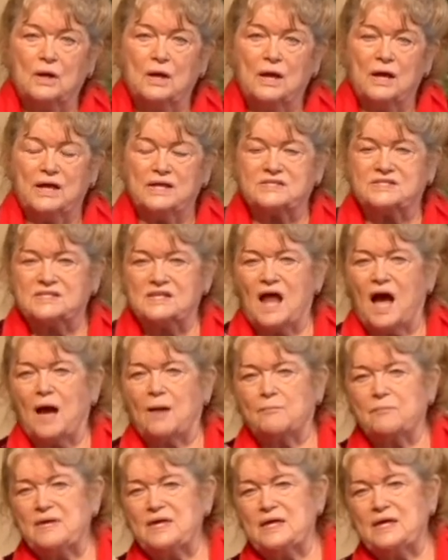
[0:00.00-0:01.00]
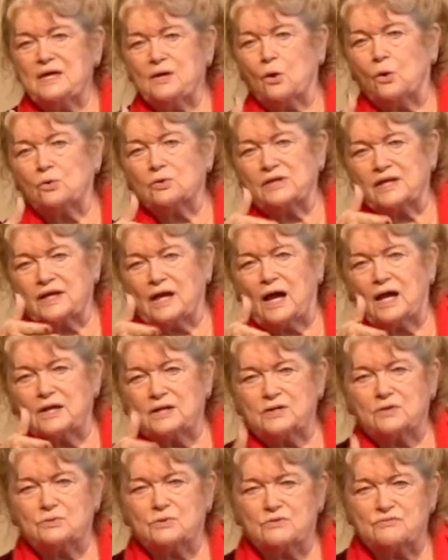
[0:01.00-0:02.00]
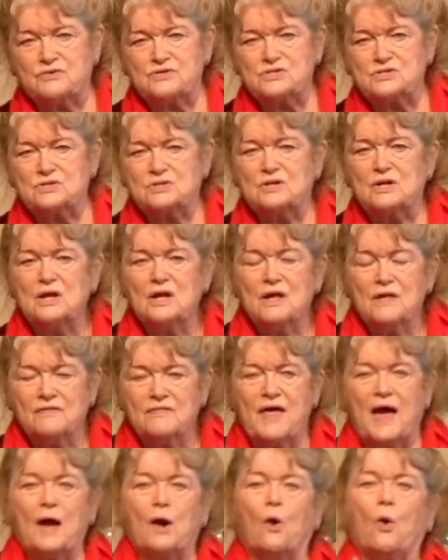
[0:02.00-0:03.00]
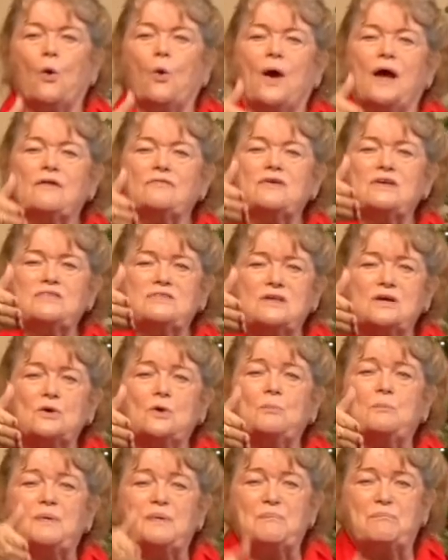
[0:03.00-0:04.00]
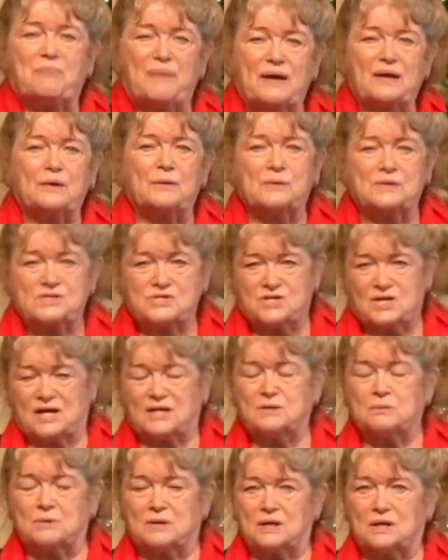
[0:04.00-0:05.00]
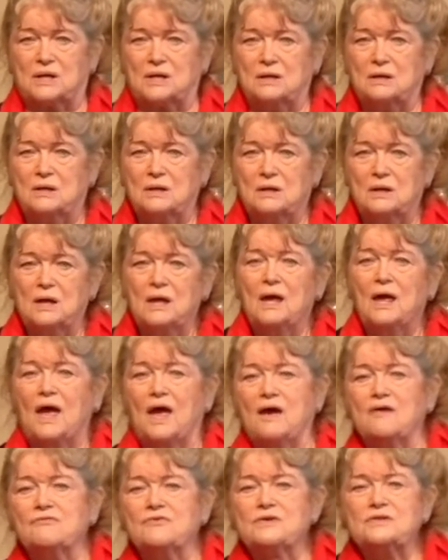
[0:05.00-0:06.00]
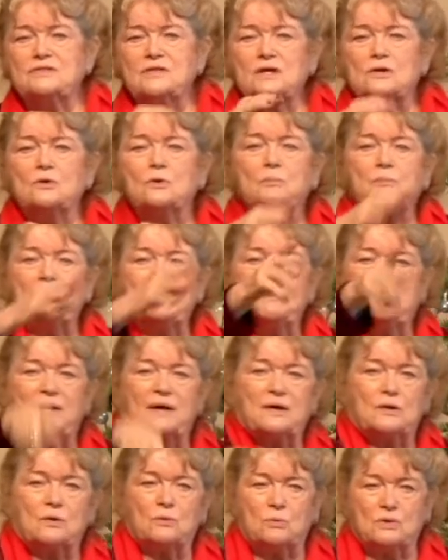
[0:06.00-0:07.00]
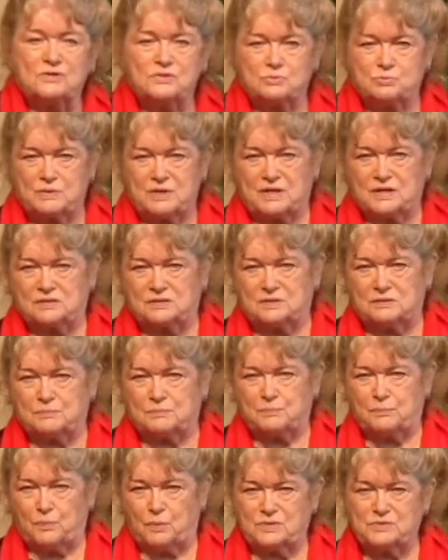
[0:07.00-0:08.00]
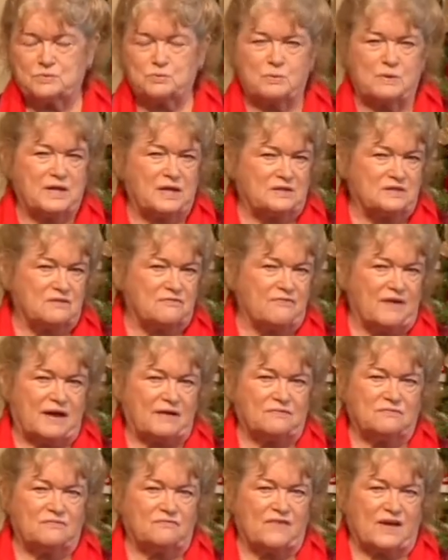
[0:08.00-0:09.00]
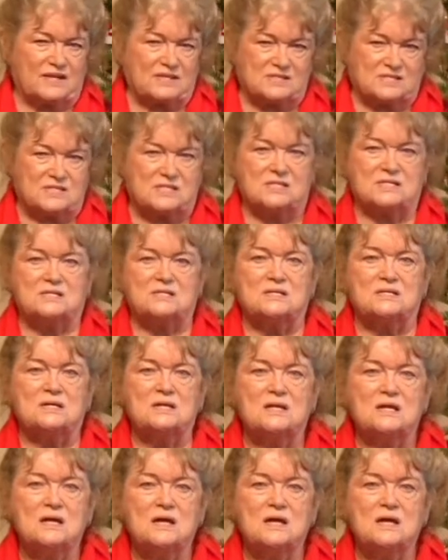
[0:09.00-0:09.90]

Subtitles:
It's not me holding on to a vision that, oh, everything will be better in January. Everything will be better once we get the vaccine.